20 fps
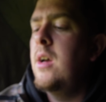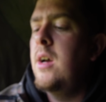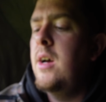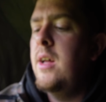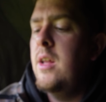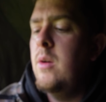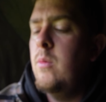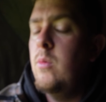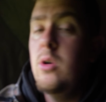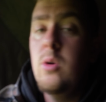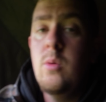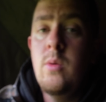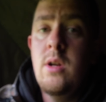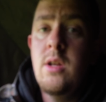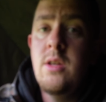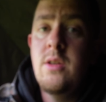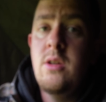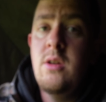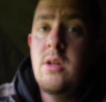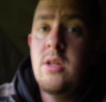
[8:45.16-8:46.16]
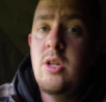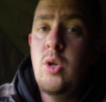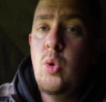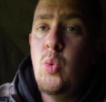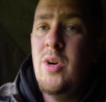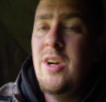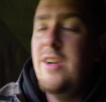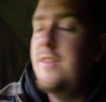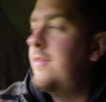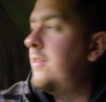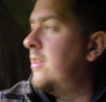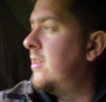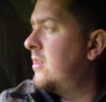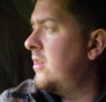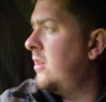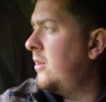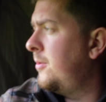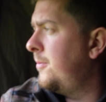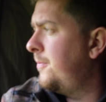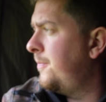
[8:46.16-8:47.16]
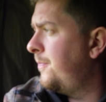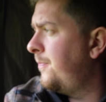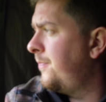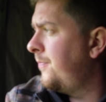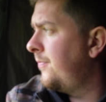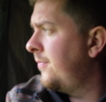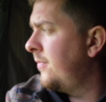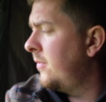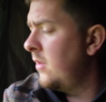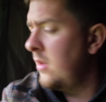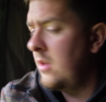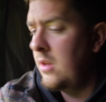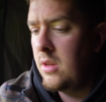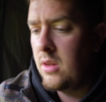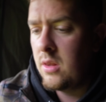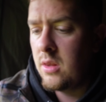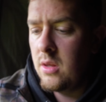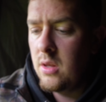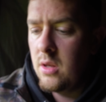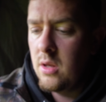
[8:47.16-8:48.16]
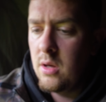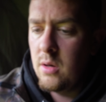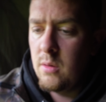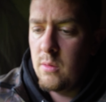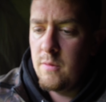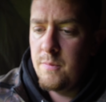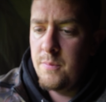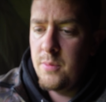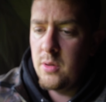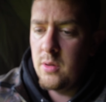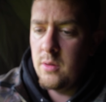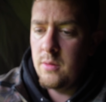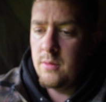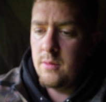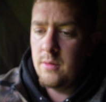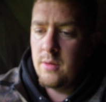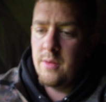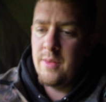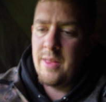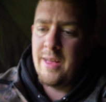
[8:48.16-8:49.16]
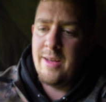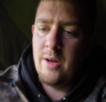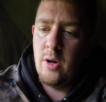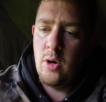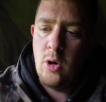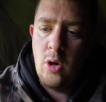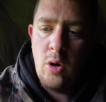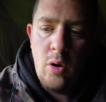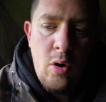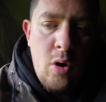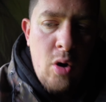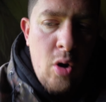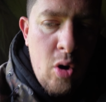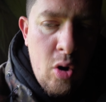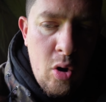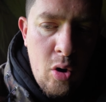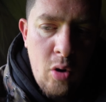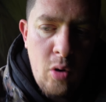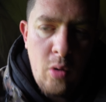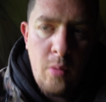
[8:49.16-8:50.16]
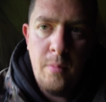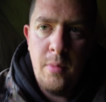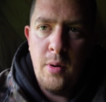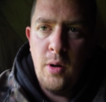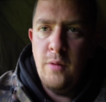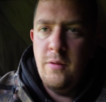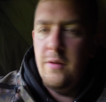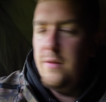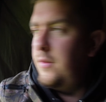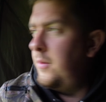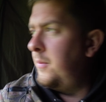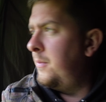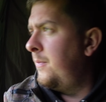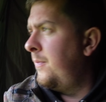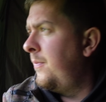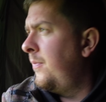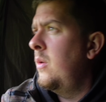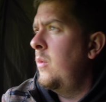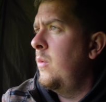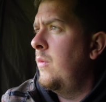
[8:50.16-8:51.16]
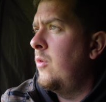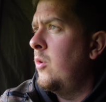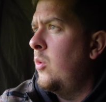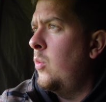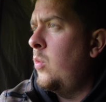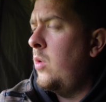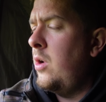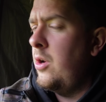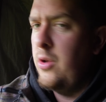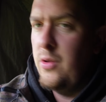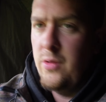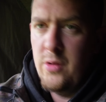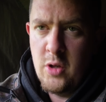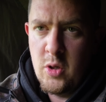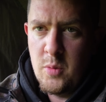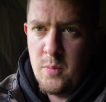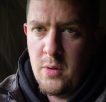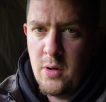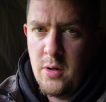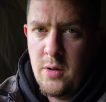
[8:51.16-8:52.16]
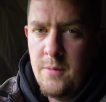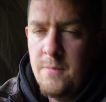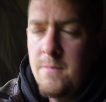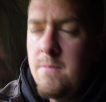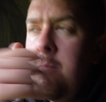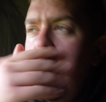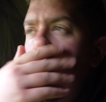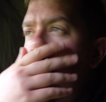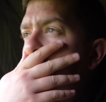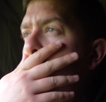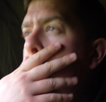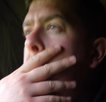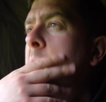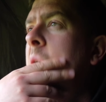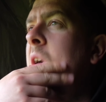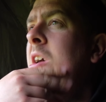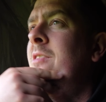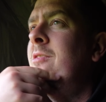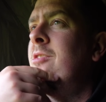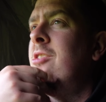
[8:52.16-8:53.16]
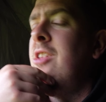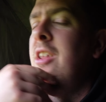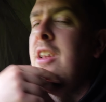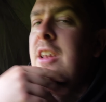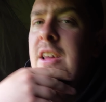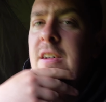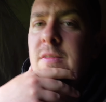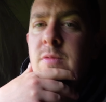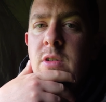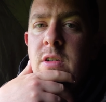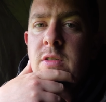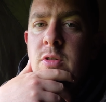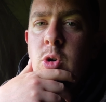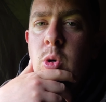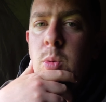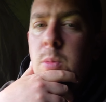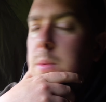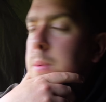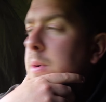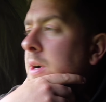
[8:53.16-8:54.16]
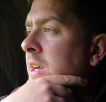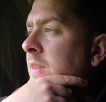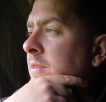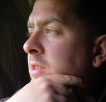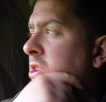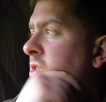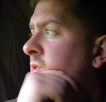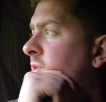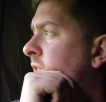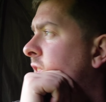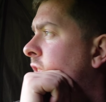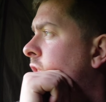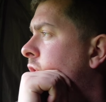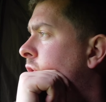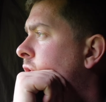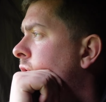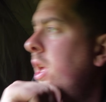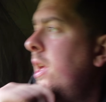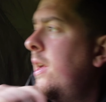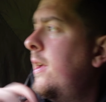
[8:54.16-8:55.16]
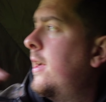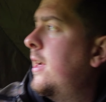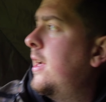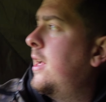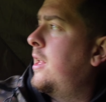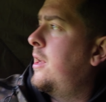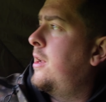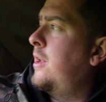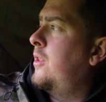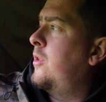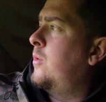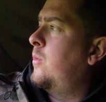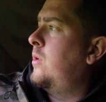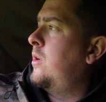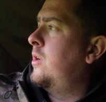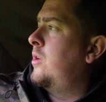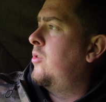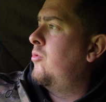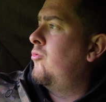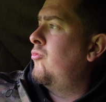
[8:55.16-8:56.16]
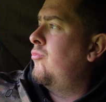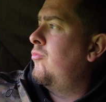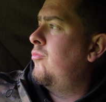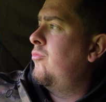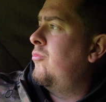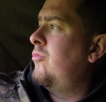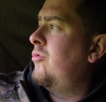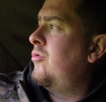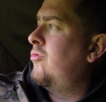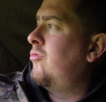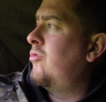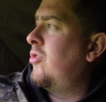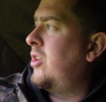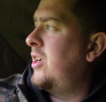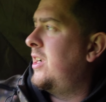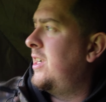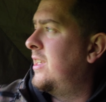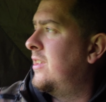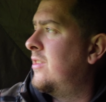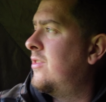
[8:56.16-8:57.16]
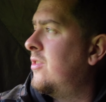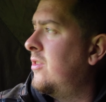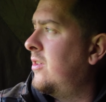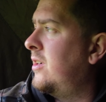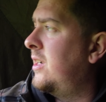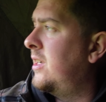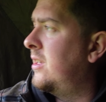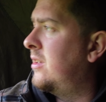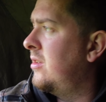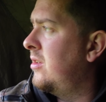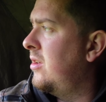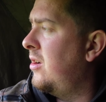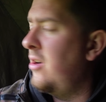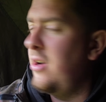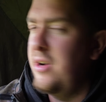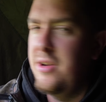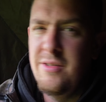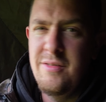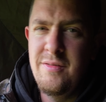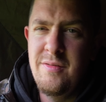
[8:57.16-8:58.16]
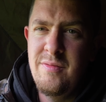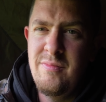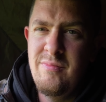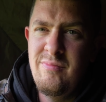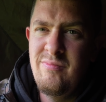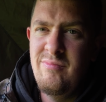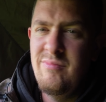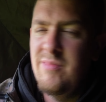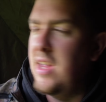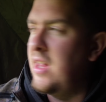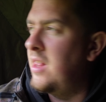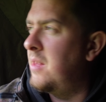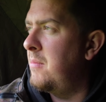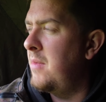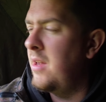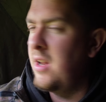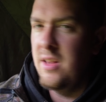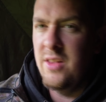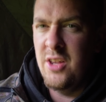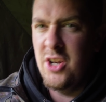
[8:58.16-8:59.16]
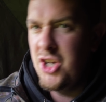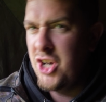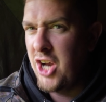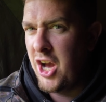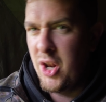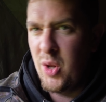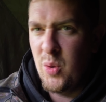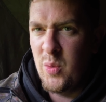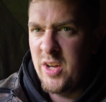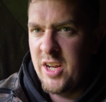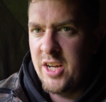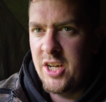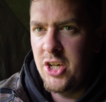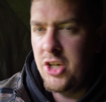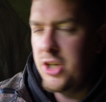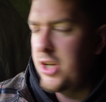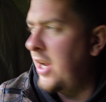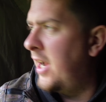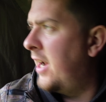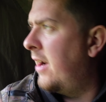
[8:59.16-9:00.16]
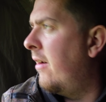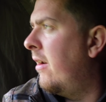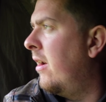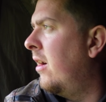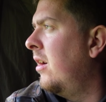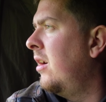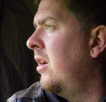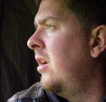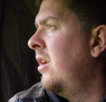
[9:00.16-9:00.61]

and it worked well. It's a nice little wafter, so we've put that on both of them. We've got one on the spot over to the left where I caught my previous fish and another one right hand side kind of in the middle of the channel-ish area,